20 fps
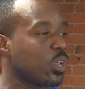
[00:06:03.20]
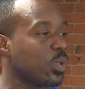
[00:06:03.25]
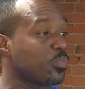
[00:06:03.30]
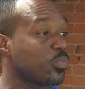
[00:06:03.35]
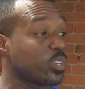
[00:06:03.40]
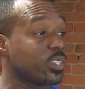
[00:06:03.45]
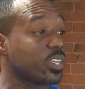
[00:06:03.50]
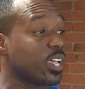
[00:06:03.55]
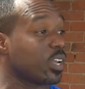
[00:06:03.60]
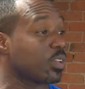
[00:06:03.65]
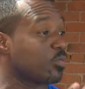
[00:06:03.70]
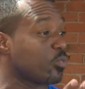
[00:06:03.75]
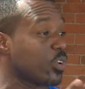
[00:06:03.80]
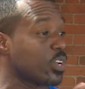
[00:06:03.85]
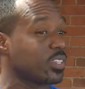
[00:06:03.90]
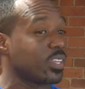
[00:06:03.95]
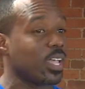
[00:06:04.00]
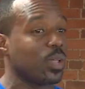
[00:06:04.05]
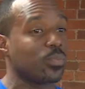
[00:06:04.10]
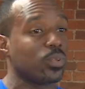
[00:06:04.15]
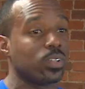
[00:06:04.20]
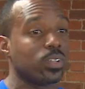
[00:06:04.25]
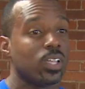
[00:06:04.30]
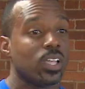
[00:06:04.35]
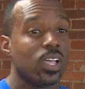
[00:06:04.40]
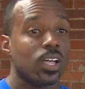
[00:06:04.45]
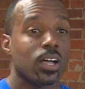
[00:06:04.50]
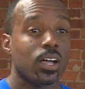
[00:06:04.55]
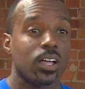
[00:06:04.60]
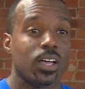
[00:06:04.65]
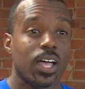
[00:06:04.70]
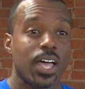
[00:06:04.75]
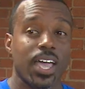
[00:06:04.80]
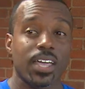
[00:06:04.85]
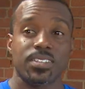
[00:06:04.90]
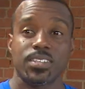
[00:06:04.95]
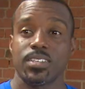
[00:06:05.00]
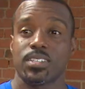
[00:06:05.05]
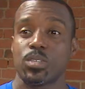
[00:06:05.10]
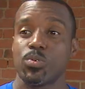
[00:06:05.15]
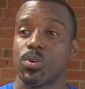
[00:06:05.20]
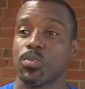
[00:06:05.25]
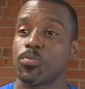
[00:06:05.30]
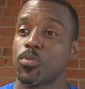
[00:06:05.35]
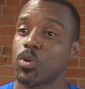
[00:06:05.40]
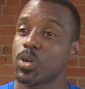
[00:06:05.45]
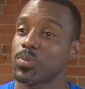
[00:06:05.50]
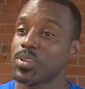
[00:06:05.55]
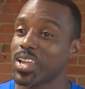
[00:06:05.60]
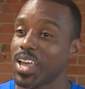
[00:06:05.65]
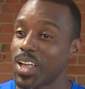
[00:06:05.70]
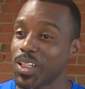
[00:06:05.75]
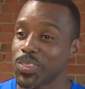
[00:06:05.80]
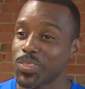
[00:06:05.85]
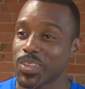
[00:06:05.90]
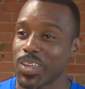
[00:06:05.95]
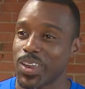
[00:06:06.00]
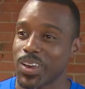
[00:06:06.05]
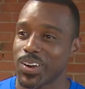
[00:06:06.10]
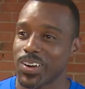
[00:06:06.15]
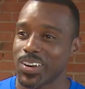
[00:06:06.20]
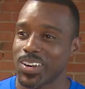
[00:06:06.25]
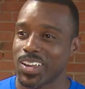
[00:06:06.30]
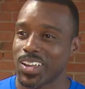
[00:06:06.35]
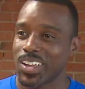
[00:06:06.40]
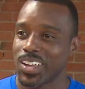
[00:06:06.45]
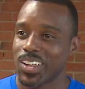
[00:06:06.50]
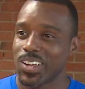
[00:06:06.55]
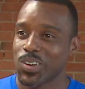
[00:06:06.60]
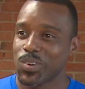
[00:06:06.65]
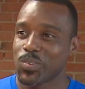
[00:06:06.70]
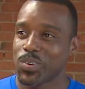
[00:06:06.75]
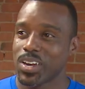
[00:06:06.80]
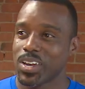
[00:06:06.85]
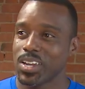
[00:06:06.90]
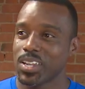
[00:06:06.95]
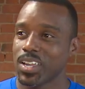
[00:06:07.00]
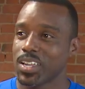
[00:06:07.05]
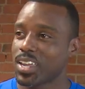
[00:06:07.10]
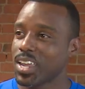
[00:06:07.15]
we protect, for example, access to affordable health care, right?